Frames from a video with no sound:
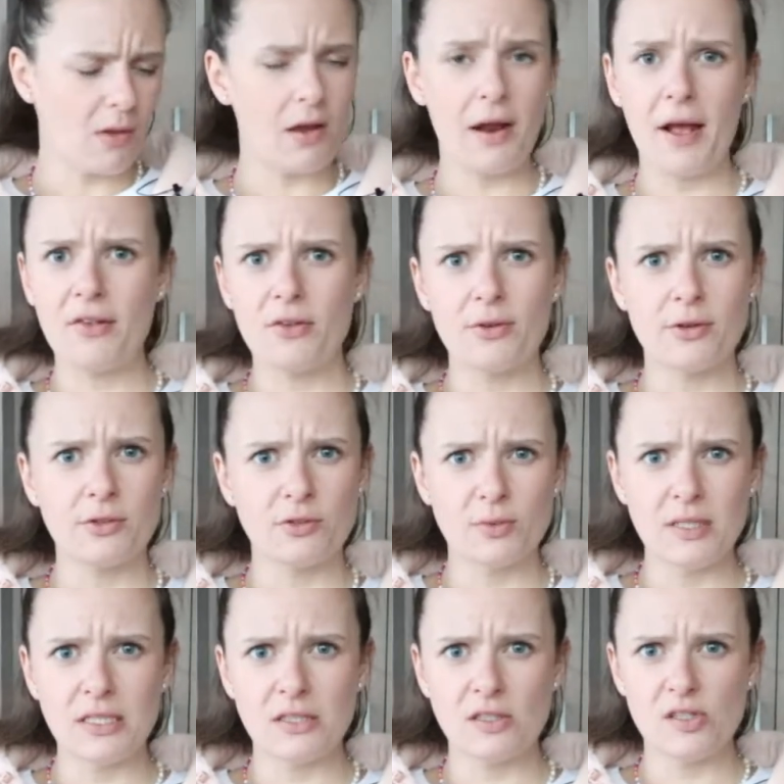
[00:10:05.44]
It has a little
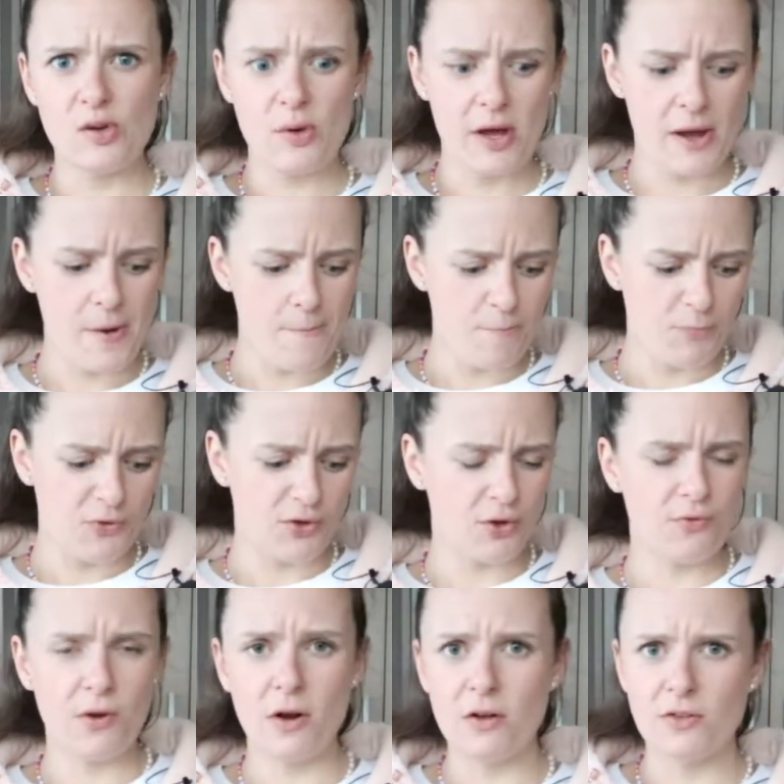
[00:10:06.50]
sweetness to it. It's
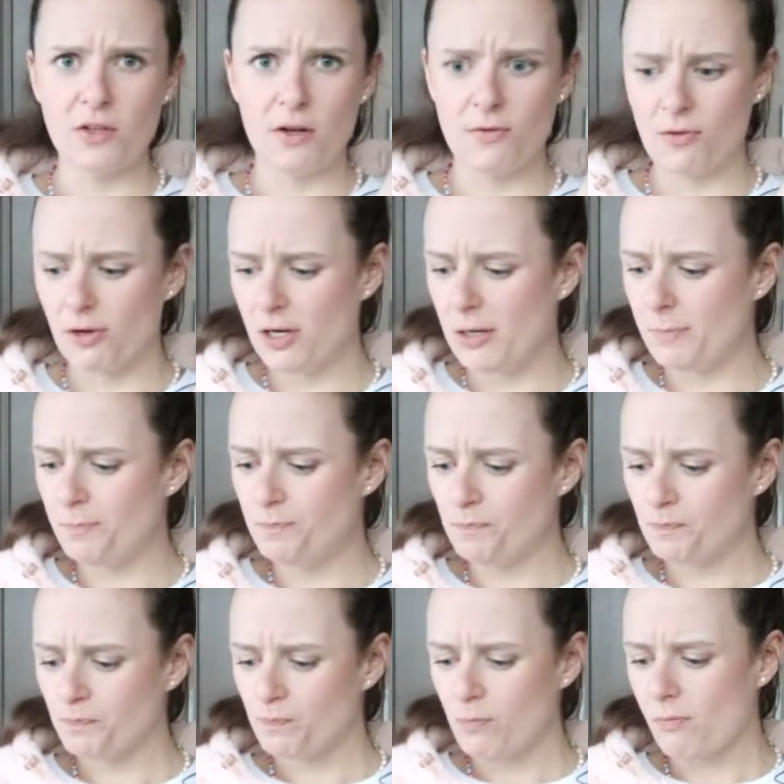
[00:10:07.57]
still very savory.
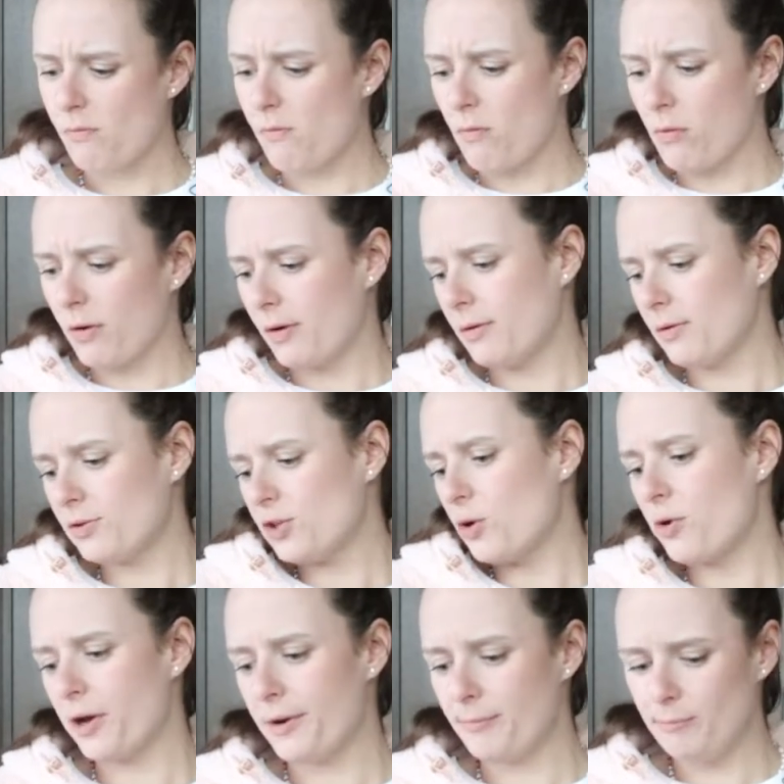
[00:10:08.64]

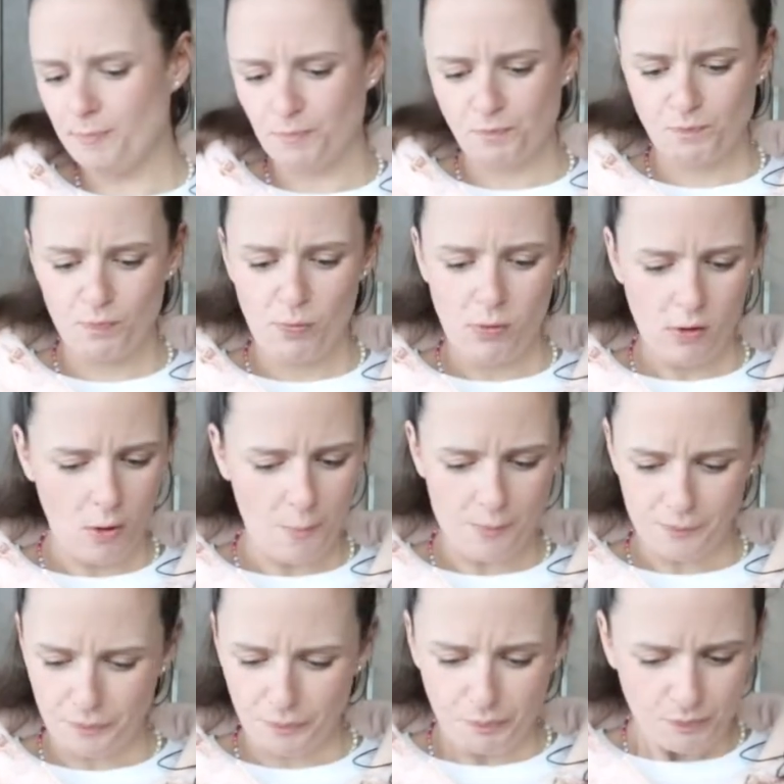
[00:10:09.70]
So good.
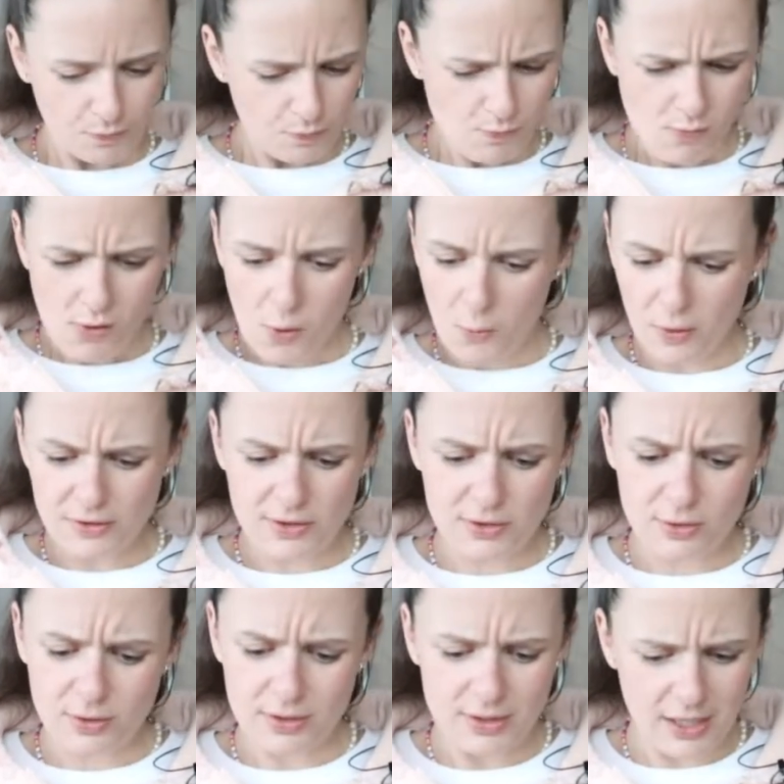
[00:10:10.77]
Once this
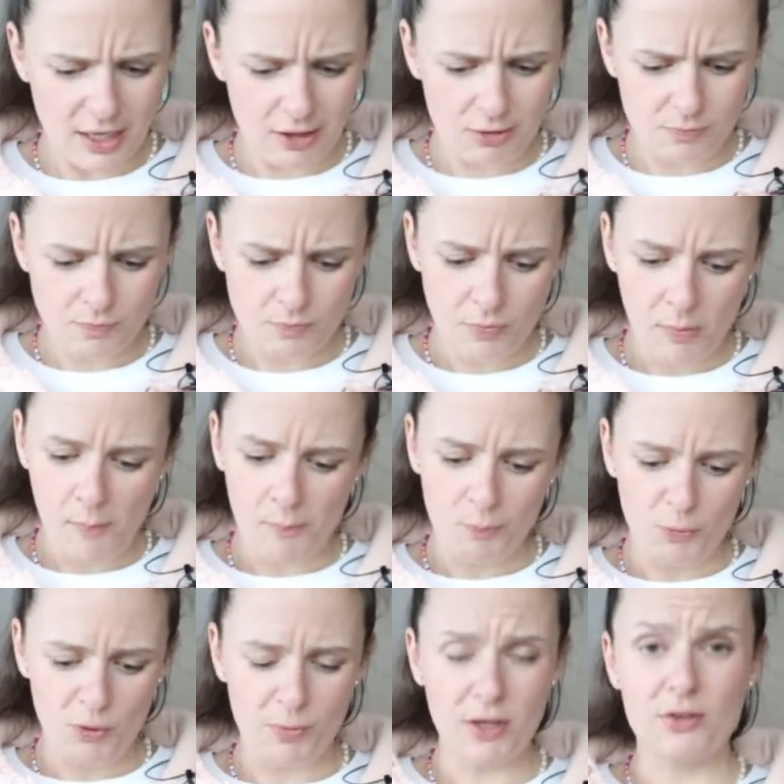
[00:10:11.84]
cools down,
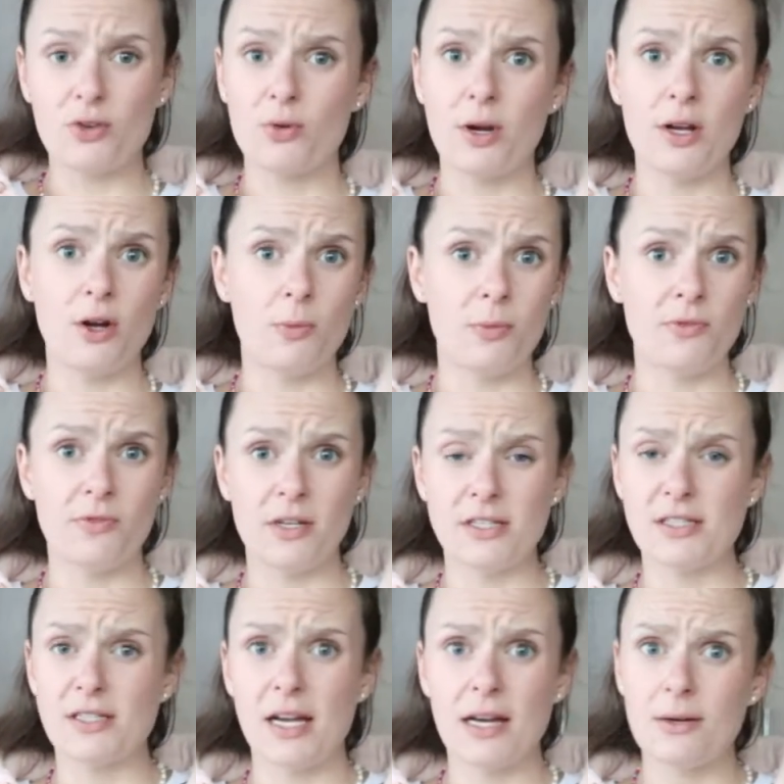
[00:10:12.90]
this makes a great
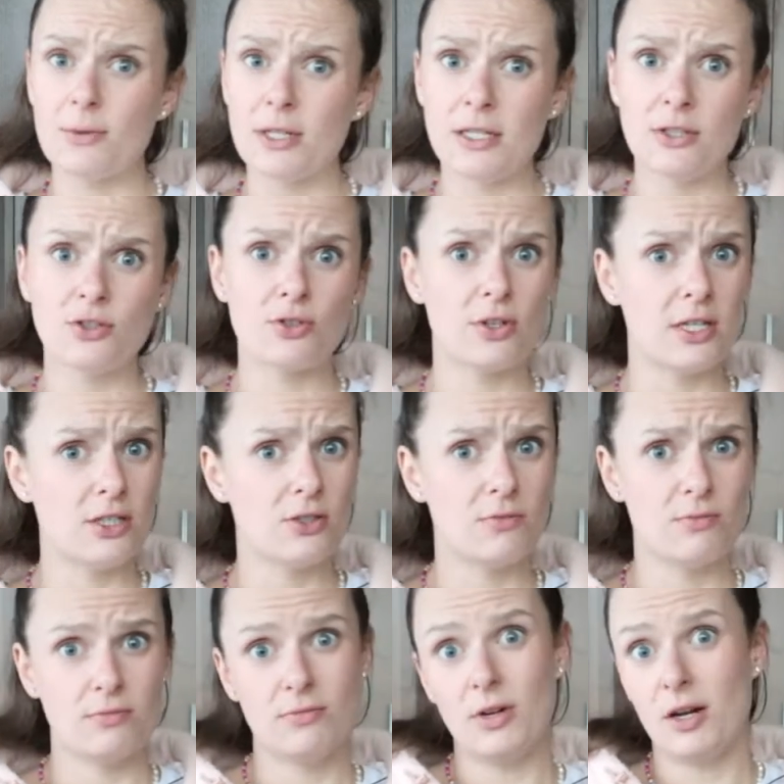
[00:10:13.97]
open-faced sandwich, great,
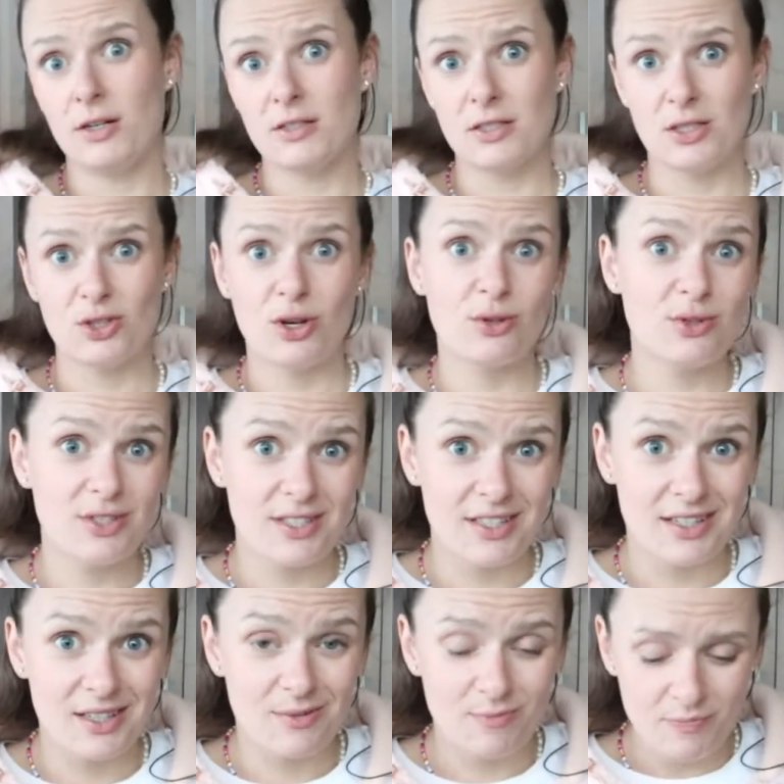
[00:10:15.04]
honestly,
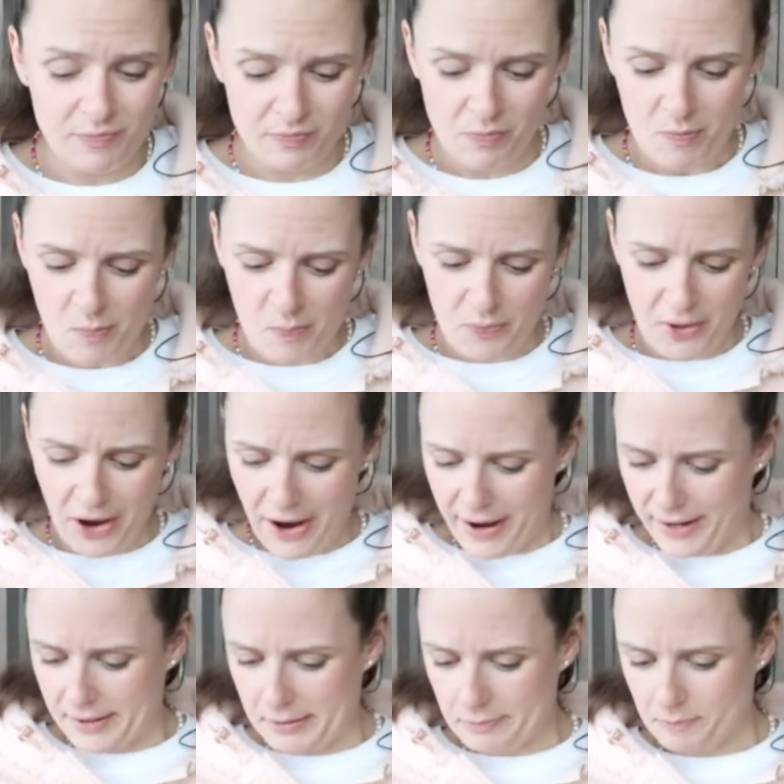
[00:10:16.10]
toasted.
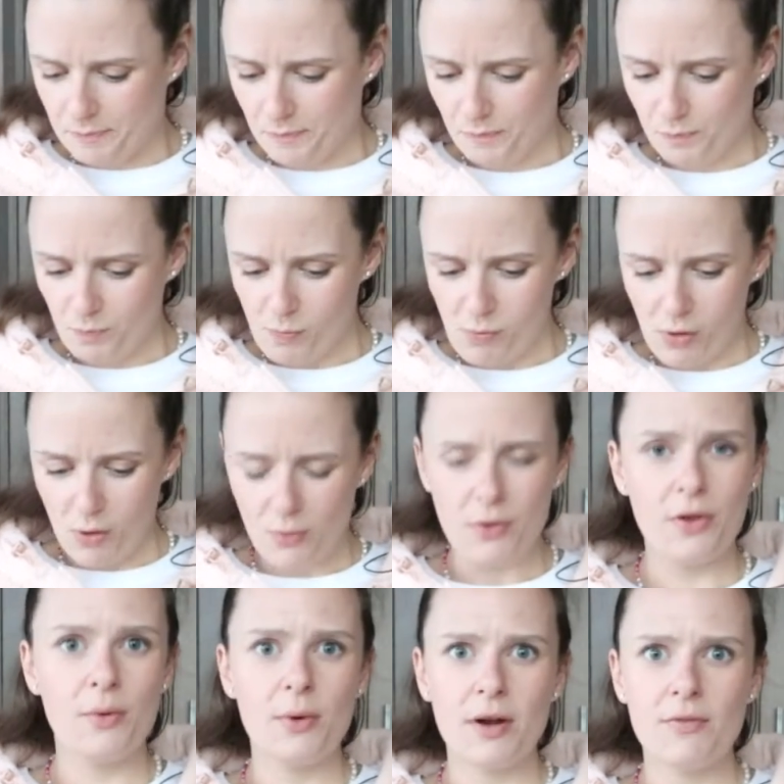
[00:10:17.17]

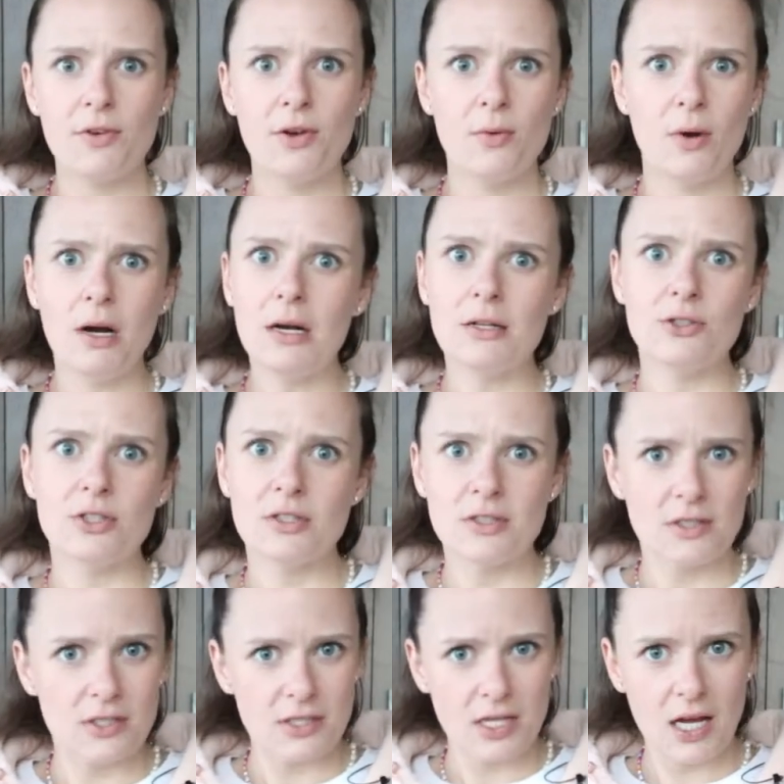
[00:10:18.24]
Really whatever you want, just
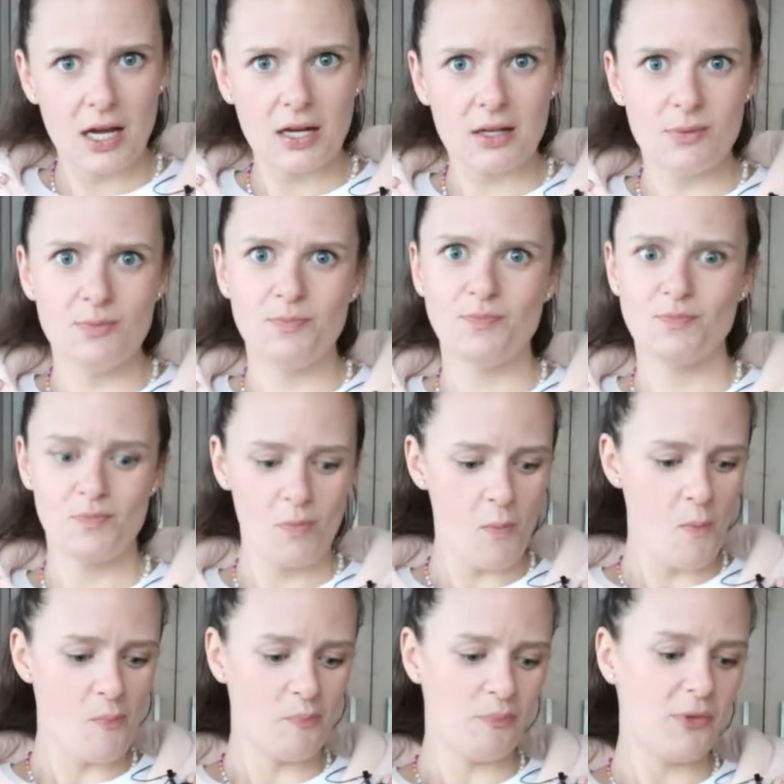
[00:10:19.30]
as a snack.
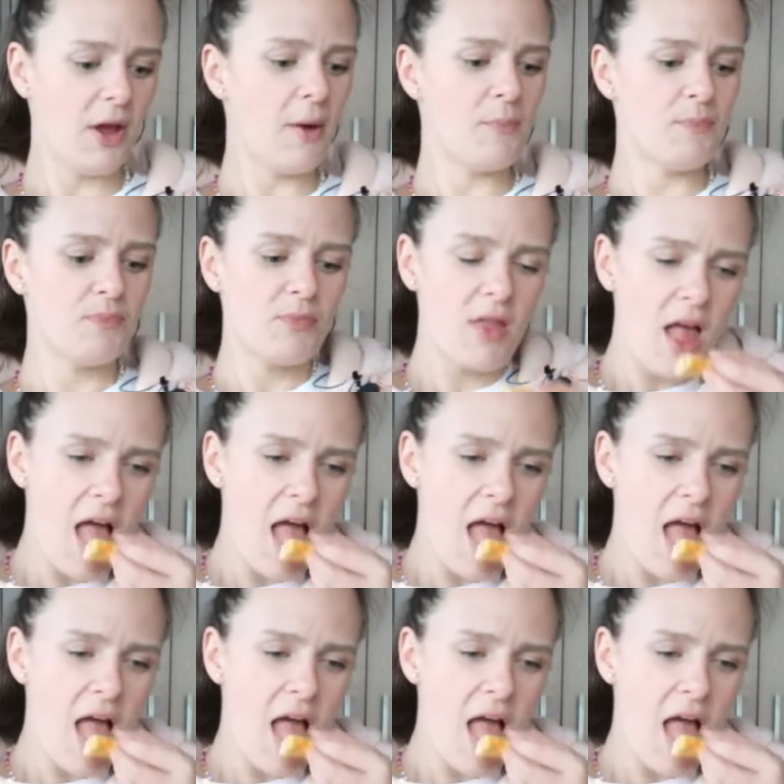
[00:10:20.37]
Yum.